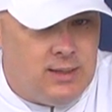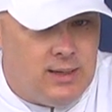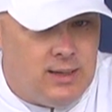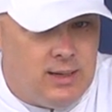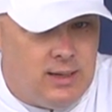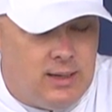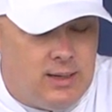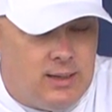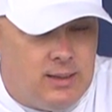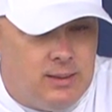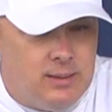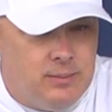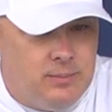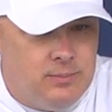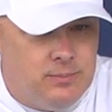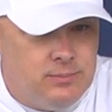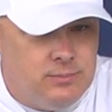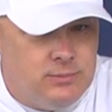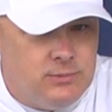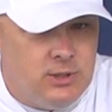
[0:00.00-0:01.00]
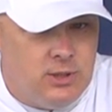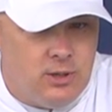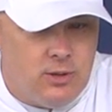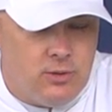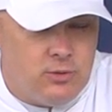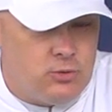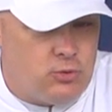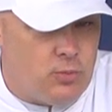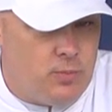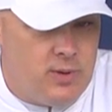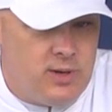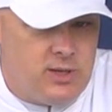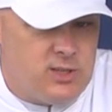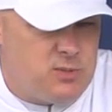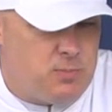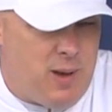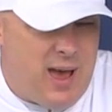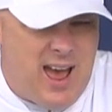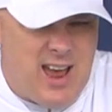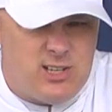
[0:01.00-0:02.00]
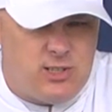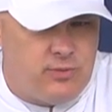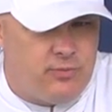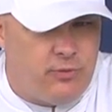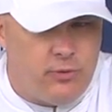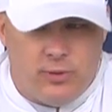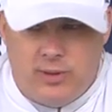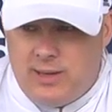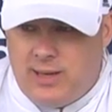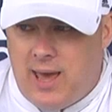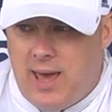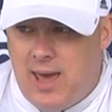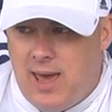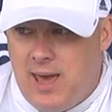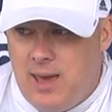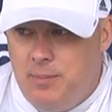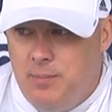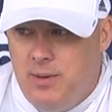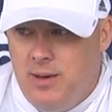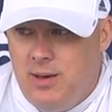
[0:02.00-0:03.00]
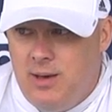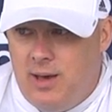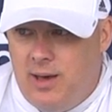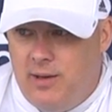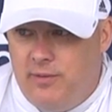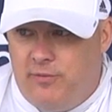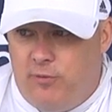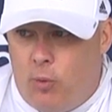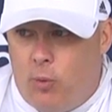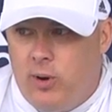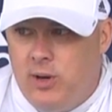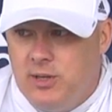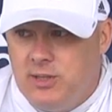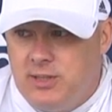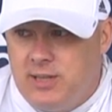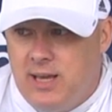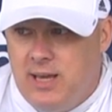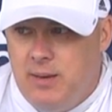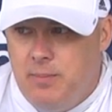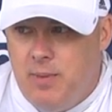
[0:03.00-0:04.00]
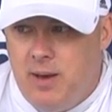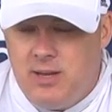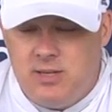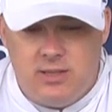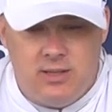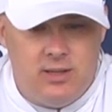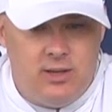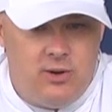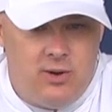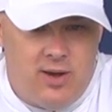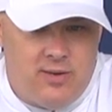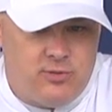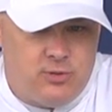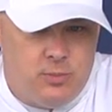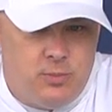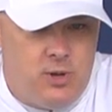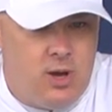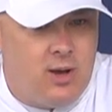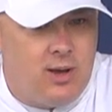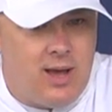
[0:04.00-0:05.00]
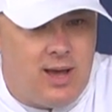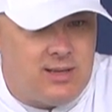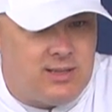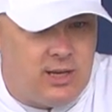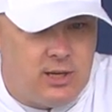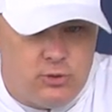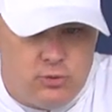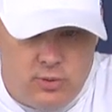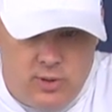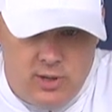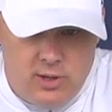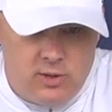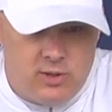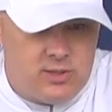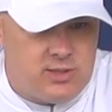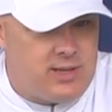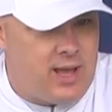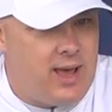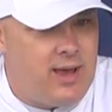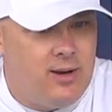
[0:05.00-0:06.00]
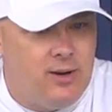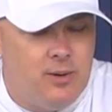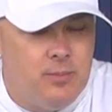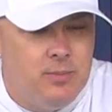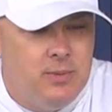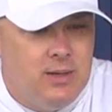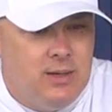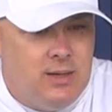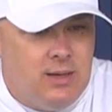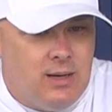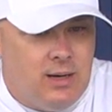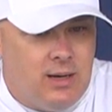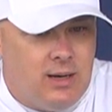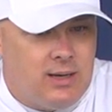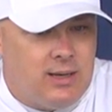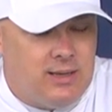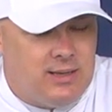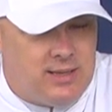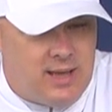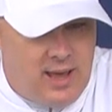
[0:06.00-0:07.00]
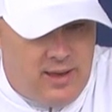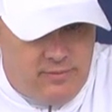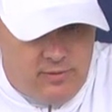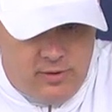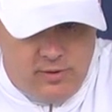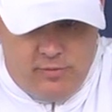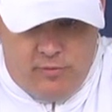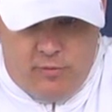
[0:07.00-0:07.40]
tremendous passion for the game and for his teammates. And then you have some young guys like Trenelius Tatum, Catavian